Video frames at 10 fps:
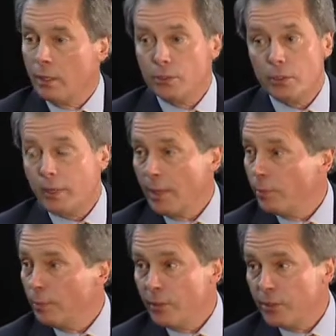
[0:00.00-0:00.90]
should keep
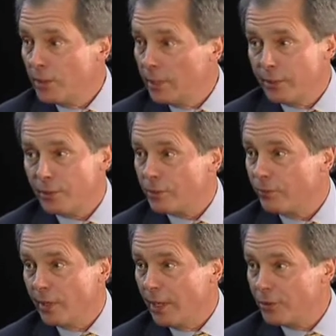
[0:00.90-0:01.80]
them busy, not just
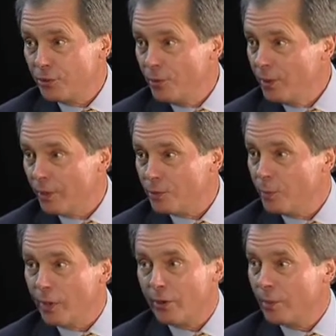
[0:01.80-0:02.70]
for the next 2 years
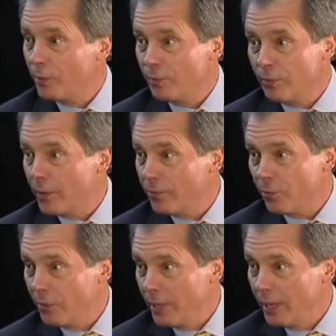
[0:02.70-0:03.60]
building, but
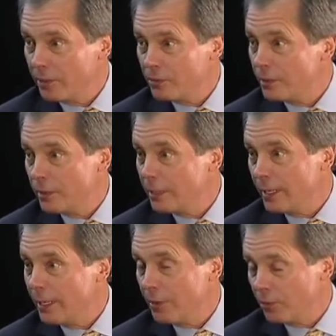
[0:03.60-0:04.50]
for the next
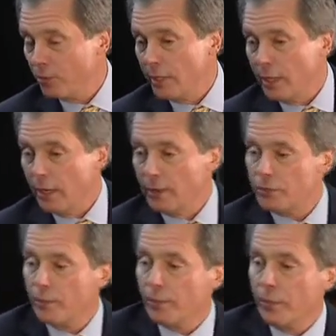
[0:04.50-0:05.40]
3
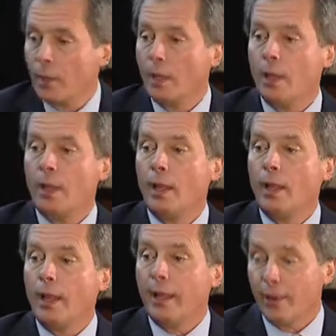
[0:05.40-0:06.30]
years.
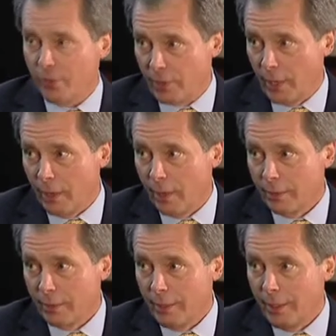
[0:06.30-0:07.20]
Healthcare
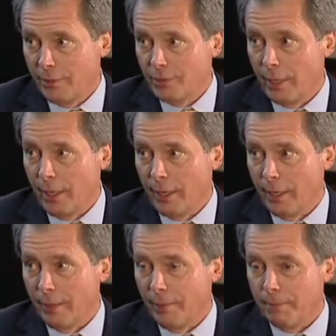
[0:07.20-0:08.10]
is
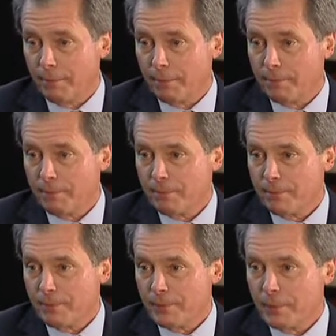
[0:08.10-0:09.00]
a
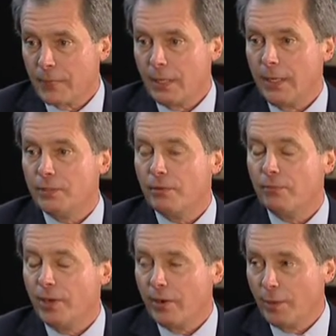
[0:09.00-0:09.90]

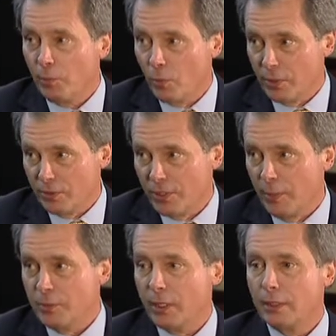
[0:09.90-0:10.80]
very important
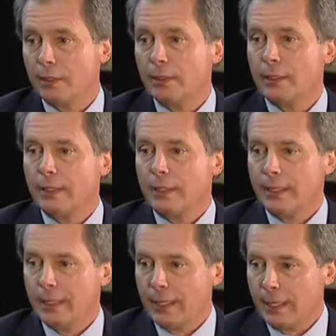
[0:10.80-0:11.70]
subject.
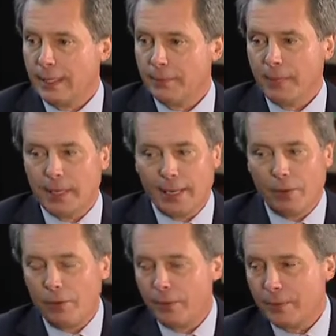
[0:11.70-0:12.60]
And
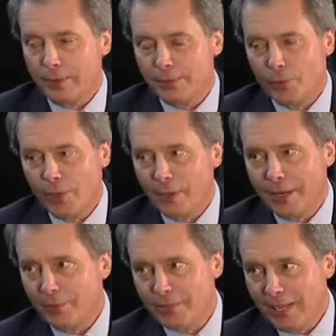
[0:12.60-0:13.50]
we're not going to
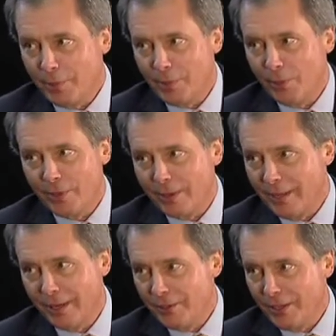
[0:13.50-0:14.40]
have time to go into a
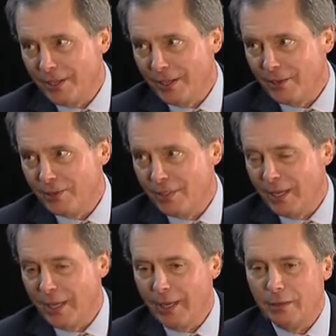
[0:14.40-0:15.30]
lot of detail
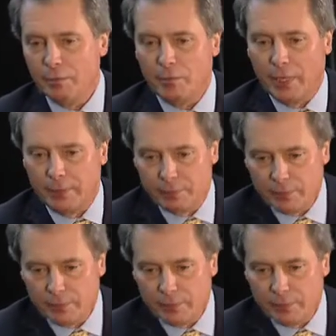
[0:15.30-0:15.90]
today, but